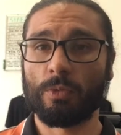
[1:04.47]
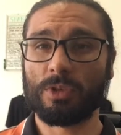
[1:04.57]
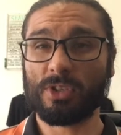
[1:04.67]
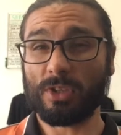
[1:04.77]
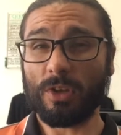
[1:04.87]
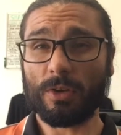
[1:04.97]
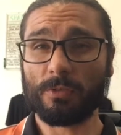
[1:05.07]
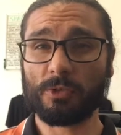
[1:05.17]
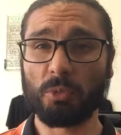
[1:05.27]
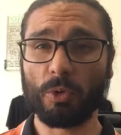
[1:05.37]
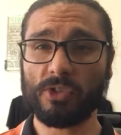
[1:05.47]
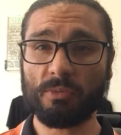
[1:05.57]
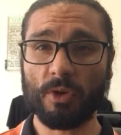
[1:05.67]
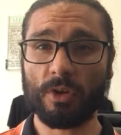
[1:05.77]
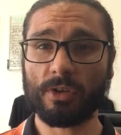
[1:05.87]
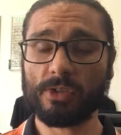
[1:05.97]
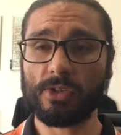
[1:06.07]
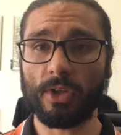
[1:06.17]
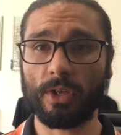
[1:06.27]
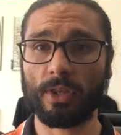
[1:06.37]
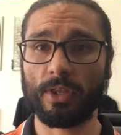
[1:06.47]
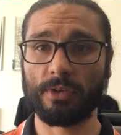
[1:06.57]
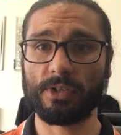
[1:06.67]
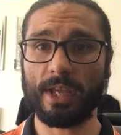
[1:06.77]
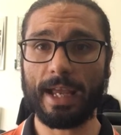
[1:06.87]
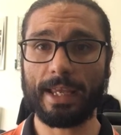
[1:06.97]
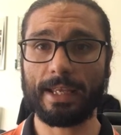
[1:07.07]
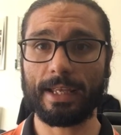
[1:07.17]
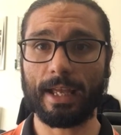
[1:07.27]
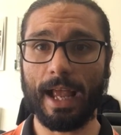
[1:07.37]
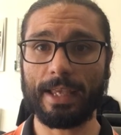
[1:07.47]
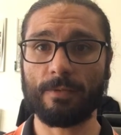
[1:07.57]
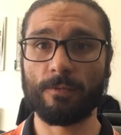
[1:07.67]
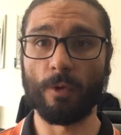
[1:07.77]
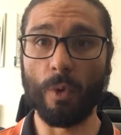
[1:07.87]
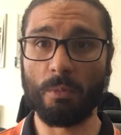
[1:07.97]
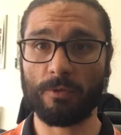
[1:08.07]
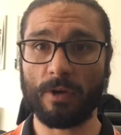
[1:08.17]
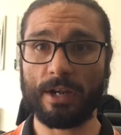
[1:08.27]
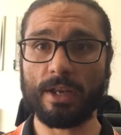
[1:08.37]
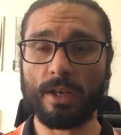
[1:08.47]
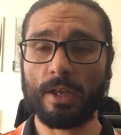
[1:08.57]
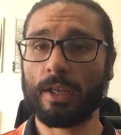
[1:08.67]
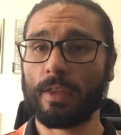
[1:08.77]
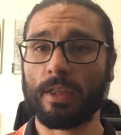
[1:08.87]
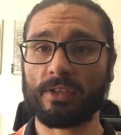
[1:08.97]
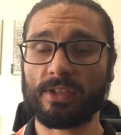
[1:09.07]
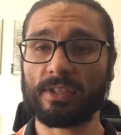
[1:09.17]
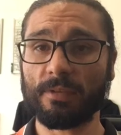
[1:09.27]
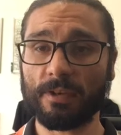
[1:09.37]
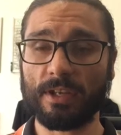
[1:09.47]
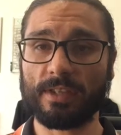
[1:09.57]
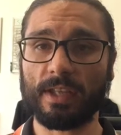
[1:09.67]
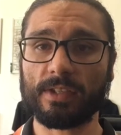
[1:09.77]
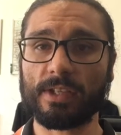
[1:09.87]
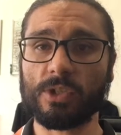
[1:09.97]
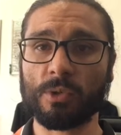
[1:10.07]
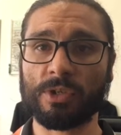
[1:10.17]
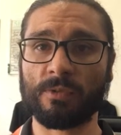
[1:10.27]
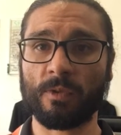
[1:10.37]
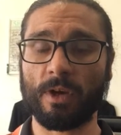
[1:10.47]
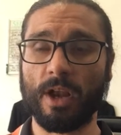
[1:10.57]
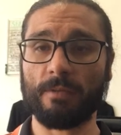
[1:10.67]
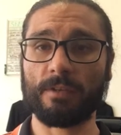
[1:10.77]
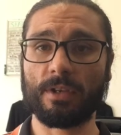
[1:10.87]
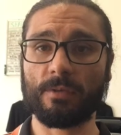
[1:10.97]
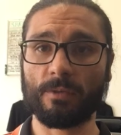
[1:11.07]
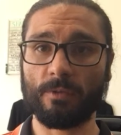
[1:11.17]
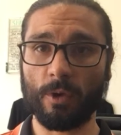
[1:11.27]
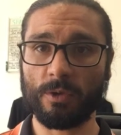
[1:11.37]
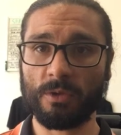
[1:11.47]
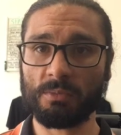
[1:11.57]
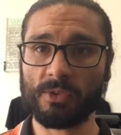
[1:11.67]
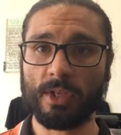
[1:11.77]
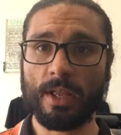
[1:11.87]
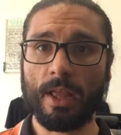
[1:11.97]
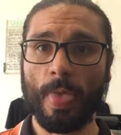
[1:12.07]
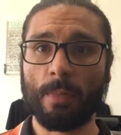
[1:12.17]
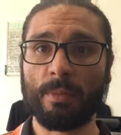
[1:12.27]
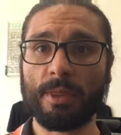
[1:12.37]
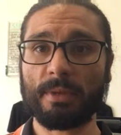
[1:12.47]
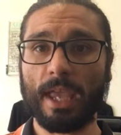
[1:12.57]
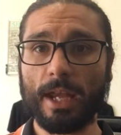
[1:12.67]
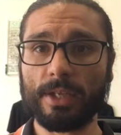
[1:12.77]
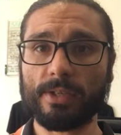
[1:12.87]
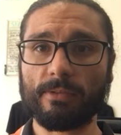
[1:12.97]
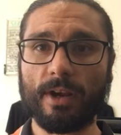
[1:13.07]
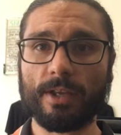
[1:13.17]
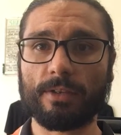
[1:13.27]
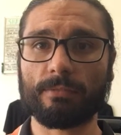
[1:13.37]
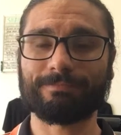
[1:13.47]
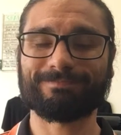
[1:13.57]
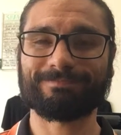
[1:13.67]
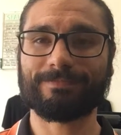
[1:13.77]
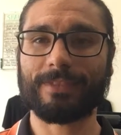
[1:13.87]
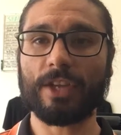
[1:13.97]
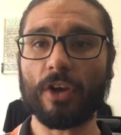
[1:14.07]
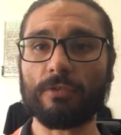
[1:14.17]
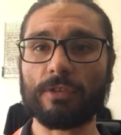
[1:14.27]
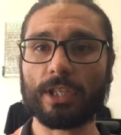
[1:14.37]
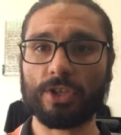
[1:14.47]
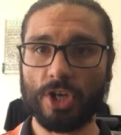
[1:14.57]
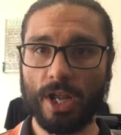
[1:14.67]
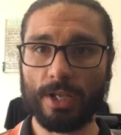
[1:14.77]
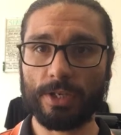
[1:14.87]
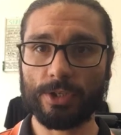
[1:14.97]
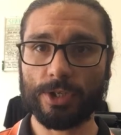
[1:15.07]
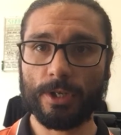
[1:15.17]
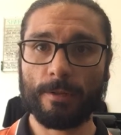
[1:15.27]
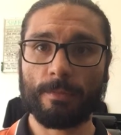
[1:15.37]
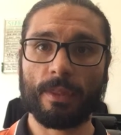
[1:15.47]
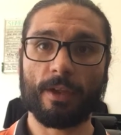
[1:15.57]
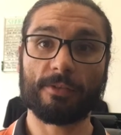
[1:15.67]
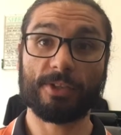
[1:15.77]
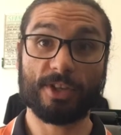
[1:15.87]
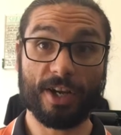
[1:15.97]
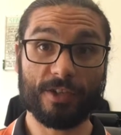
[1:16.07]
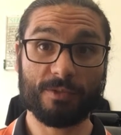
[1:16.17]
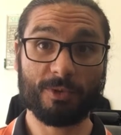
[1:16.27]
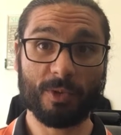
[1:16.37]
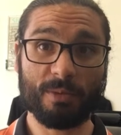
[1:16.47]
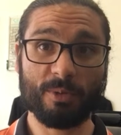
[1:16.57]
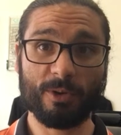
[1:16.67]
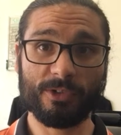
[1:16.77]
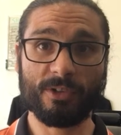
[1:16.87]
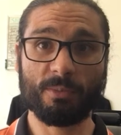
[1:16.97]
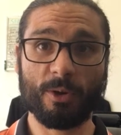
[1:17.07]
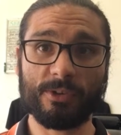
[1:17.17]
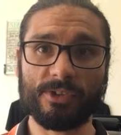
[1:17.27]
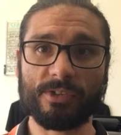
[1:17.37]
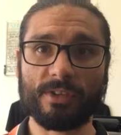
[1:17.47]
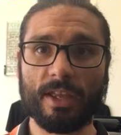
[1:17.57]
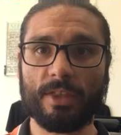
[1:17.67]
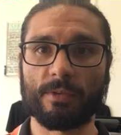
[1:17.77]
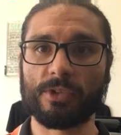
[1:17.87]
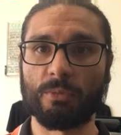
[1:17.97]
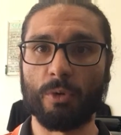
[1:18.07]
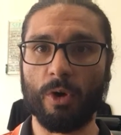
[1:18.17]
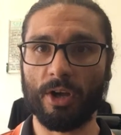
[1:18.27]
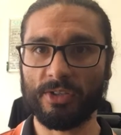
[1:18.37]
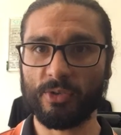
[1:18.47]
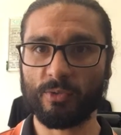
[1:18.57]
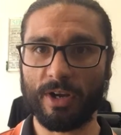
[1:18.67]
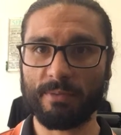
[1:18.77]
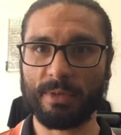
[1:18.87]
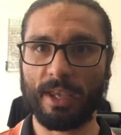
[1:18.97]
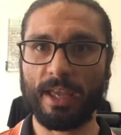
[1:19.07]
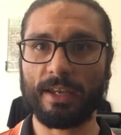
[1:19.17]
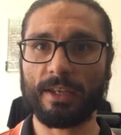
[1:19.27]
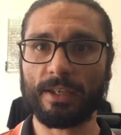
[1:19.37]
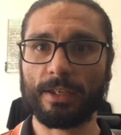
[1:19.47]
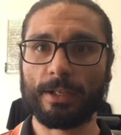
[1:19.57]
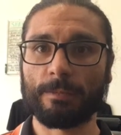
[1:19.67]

which is a lot of sports to be honest, there is a form of running that's at different intensities, which is fair enough, and different volumes, but the mechanics of running, they don't really change. They obviously change between person to person, and there is a more ideal running mechanic,